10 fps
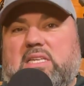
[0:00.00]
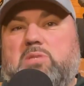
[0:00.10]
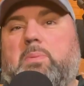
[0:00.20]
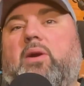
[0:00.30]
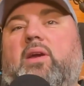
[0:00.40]

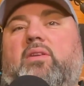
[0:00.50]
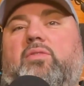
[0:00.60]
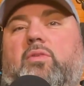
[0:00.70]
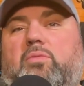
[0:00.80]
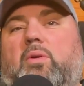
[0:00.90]
experience
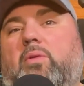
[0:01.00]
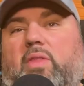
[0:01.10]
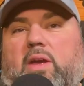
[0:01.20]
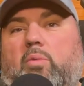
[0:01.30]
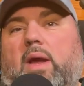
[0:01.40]
from someone
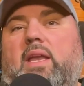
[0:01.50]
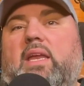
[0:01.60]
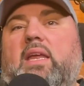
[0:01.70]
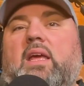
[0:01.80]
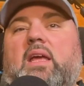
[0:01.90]
like
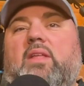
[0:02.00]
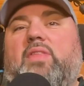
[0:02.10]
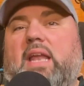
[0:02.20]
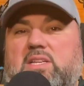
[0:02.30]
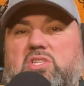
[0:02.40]
Randy
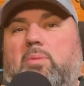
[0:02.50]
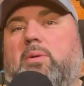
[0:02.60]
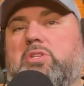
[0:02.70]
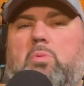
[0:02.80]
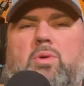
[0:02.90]
that has so
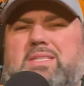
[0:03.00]
much more.